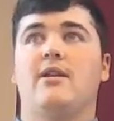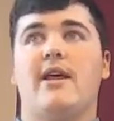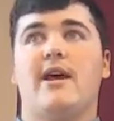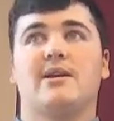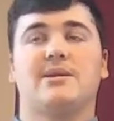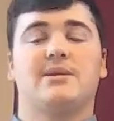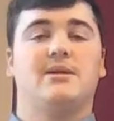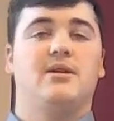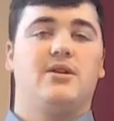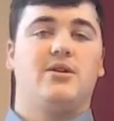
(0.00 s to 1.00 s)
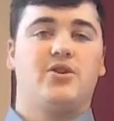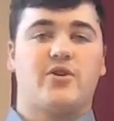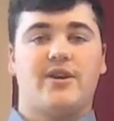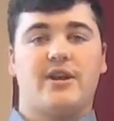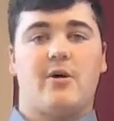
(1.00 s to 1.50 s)
Next, you
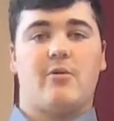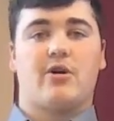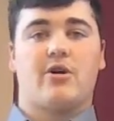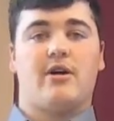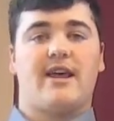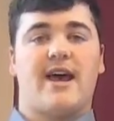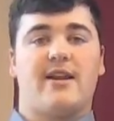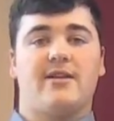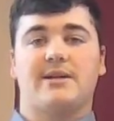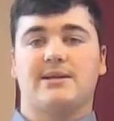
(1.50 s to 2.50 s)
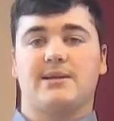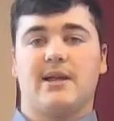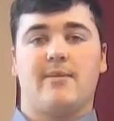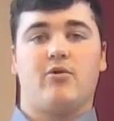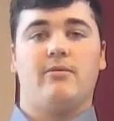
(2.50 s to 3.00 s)
train the network on data that's
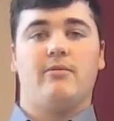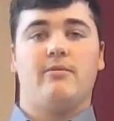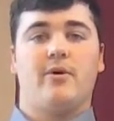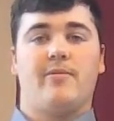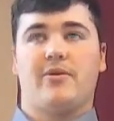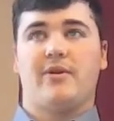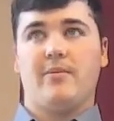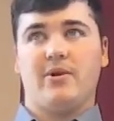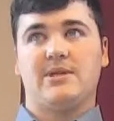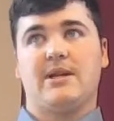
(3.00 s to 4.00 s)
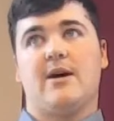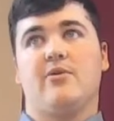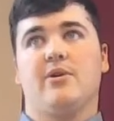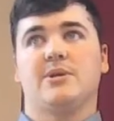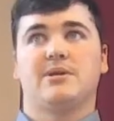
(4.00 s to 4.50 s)
labeled with both inputs and
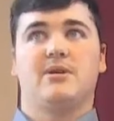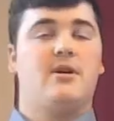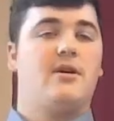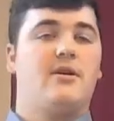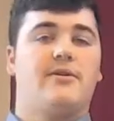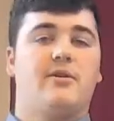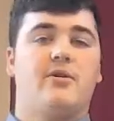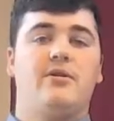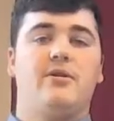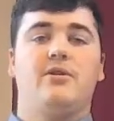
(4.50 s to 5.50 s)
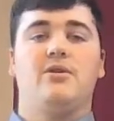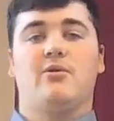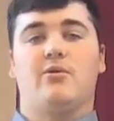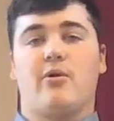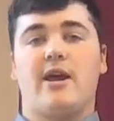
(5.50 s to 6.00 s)
outputs. Third,
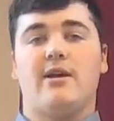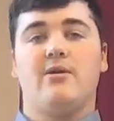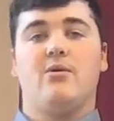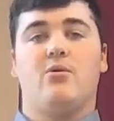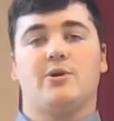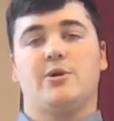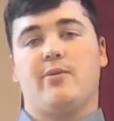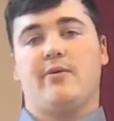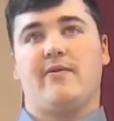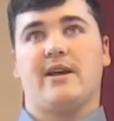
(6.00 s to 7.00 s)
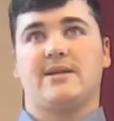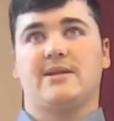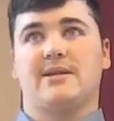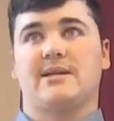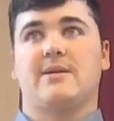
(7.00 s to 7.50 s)
you grade or supervise
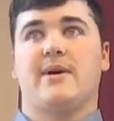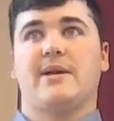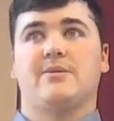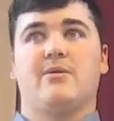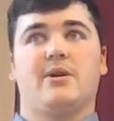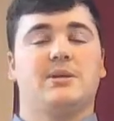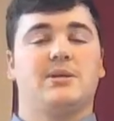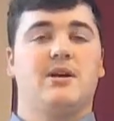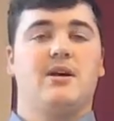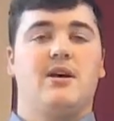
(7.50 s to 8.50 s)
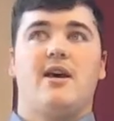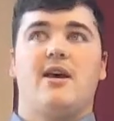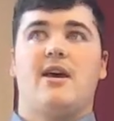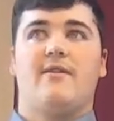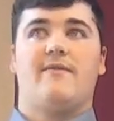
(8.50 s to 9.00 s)
the system as it runs.
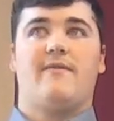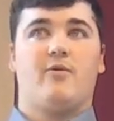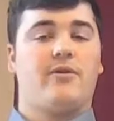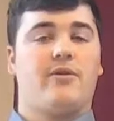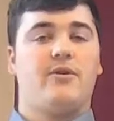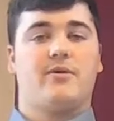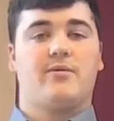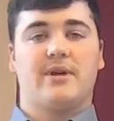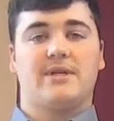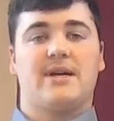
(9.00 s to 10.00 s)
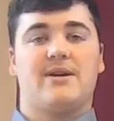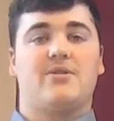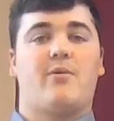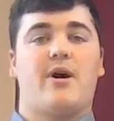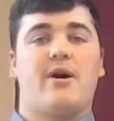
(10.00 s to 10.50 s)
And fourth, you can release it out into
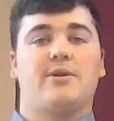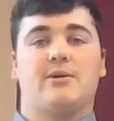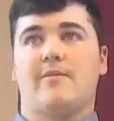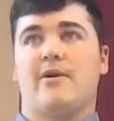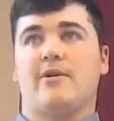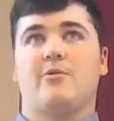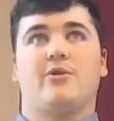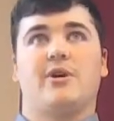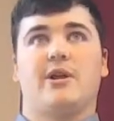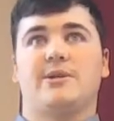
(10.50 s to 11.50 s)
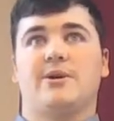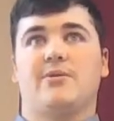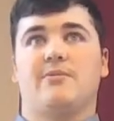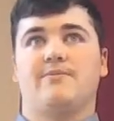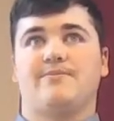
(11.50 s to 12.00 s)
the wild to learn about the world on its
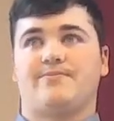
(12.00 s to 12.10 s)
own.